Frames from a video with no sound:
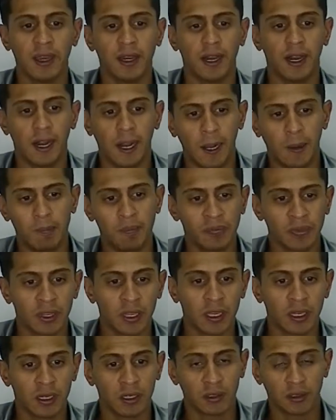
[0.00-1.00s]
Um,
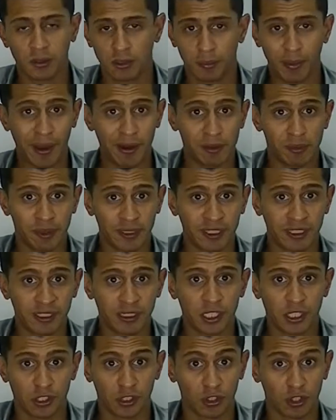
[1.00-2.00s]
the power button
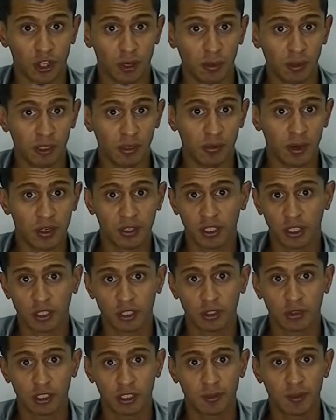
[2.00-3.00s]
sits on top of the
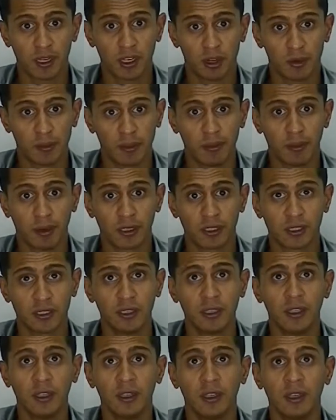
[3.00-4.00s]
one-touch USB copy
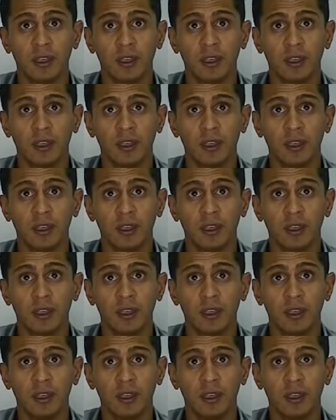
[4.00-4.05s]
button.